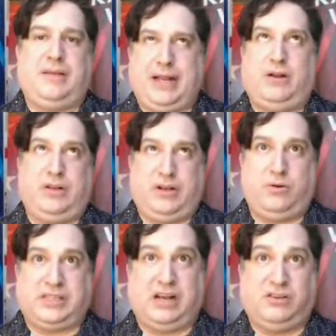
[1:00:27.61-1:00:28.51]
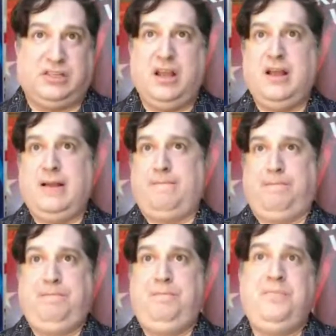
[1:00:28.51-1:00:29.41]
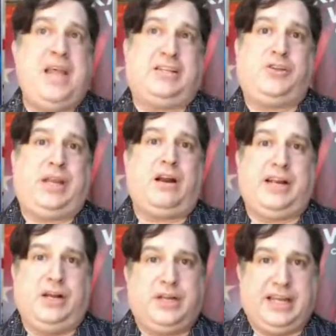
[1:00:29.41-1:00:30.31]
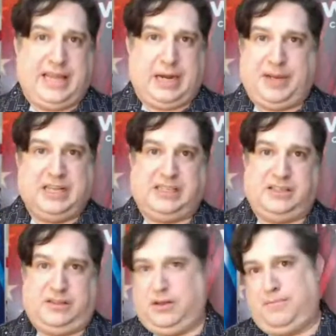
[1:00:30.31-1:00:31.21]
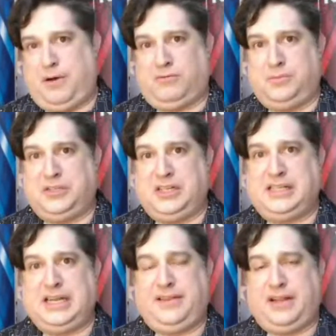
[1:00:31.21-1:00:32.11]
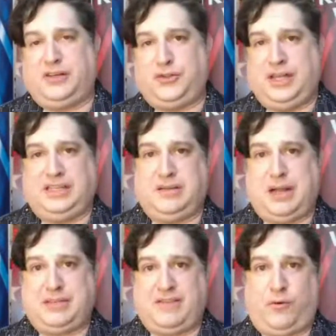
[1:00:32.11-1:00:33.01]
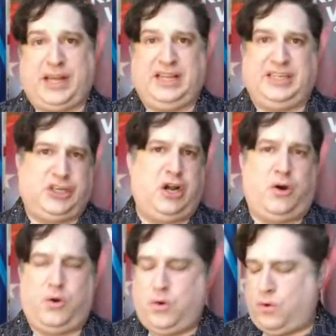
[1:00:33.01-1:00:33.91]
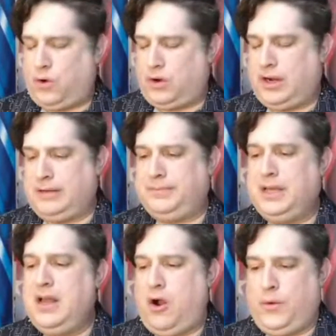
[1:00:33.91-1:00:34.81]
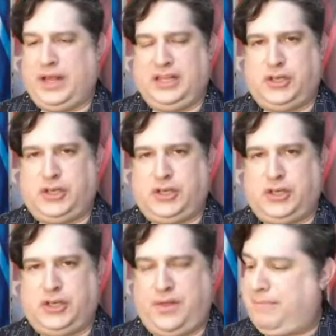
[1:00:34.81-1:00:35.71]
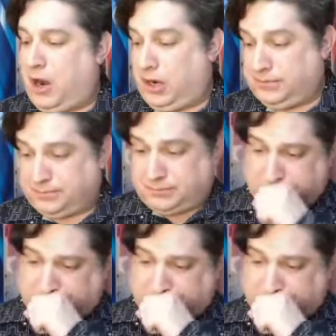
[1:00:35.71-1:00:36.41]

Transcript: In hotels that do karaoke there because the ballroom's just sitting there. So they sometimes have a weekly show or a weekly show in their front bar.